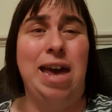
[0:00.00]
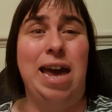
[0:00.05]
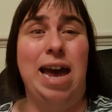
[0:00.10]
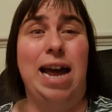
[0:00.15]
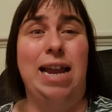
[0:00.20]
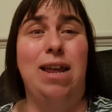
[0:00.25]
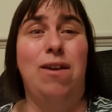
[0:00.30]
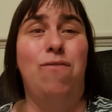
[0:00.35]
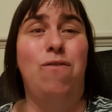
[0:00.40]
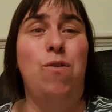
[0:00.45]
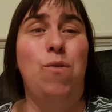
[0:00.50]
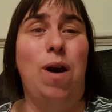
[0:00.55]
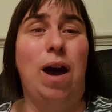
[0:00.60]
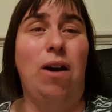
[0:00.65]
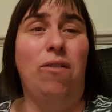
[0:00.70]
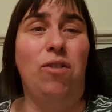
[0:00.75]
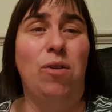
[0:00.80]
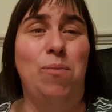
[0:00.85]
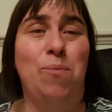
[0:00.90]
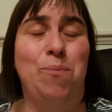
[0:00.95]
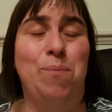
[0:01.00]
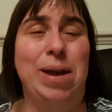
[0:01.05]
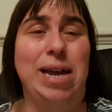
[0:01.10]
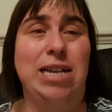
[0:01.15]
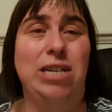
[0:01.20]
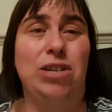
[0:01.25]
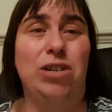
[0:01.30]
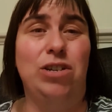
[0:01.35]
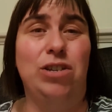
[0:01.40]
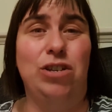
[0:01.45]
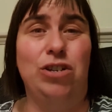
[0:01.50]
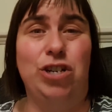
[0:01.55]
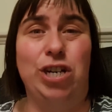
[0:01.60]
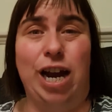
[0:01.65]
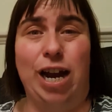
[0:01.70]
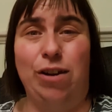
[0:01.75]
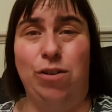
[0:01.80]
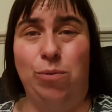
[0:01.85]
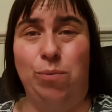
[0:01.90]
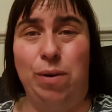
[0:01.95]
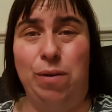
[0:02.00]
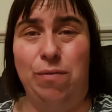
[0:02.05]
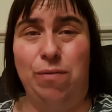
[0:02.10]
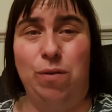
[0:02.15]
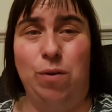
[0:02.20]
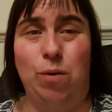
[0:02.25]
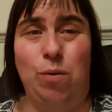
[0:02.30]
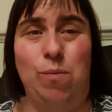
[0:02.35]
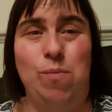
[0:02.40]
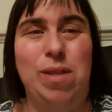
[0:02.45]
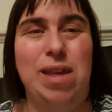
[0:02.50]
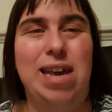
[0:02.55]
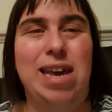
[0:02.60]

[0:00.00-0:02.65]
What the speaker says: And if you haven't been to the channel before,